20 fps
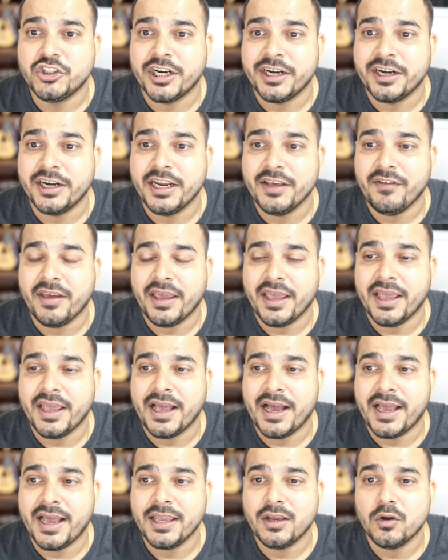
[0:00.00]
generative
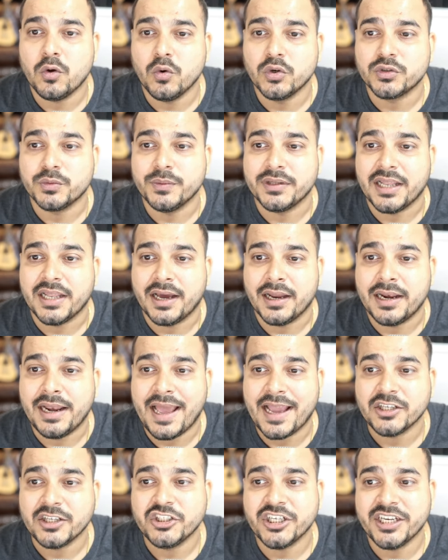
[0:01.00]
AI course with
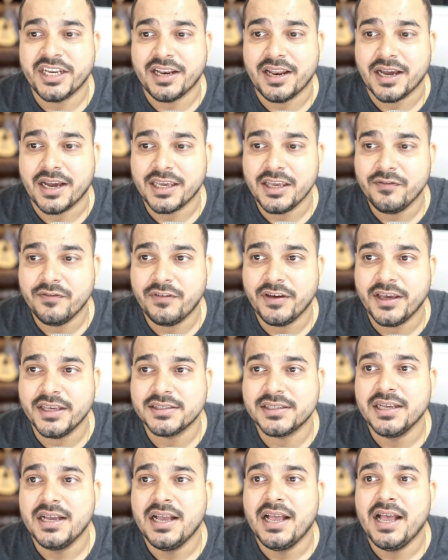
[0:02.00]
LangChain and Hugging
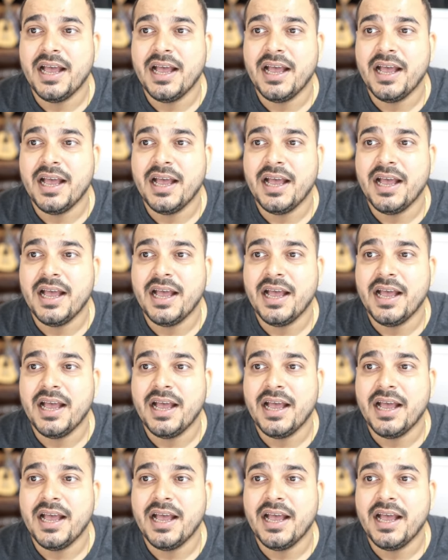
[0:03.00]
Face,